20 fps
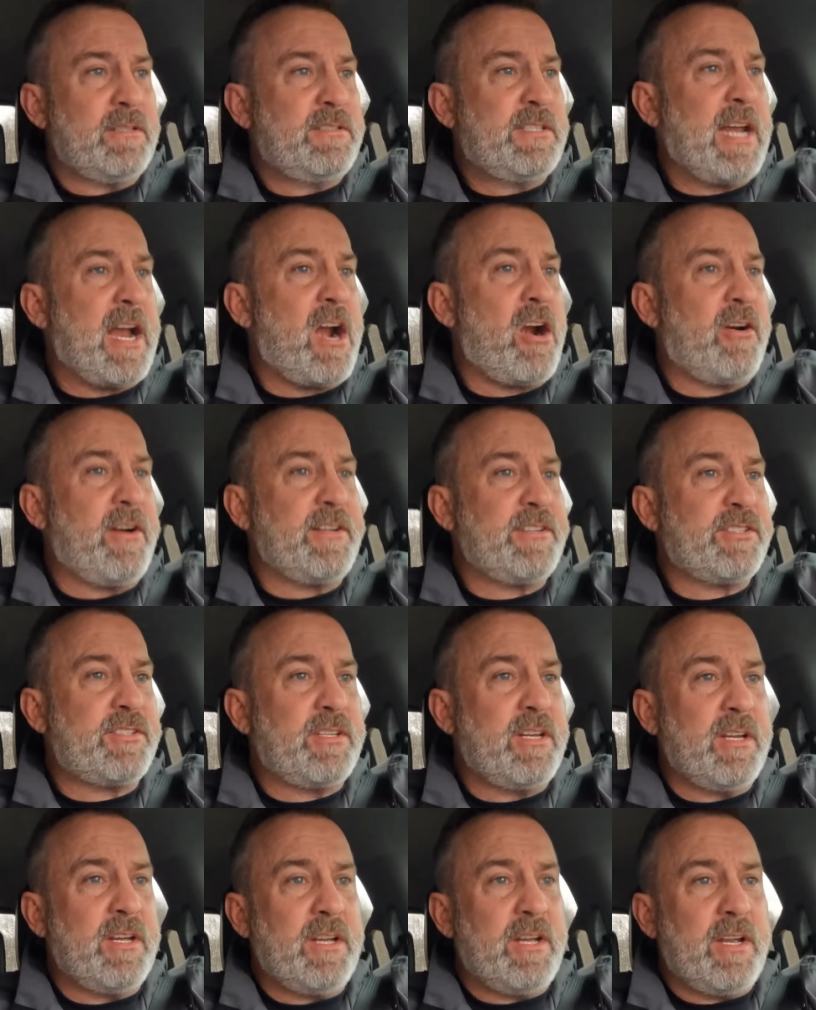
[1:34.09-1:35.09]

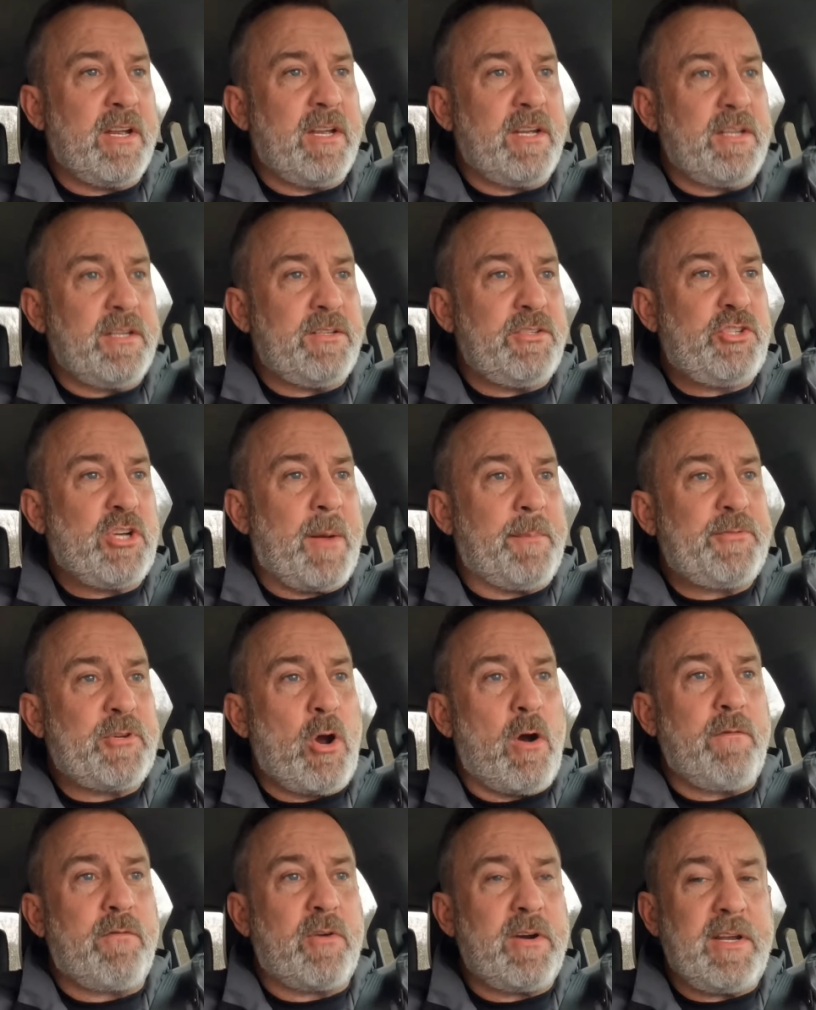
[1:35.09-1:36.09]
terrorists, jumped
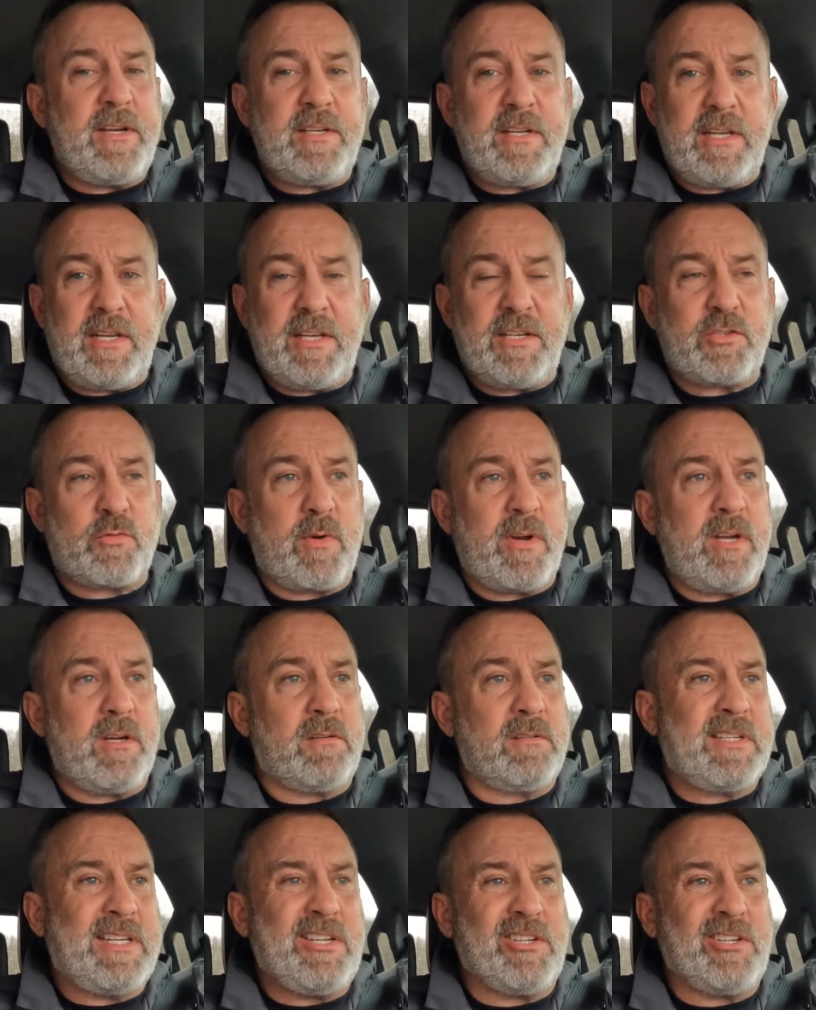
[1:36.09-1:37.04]
over into Israel,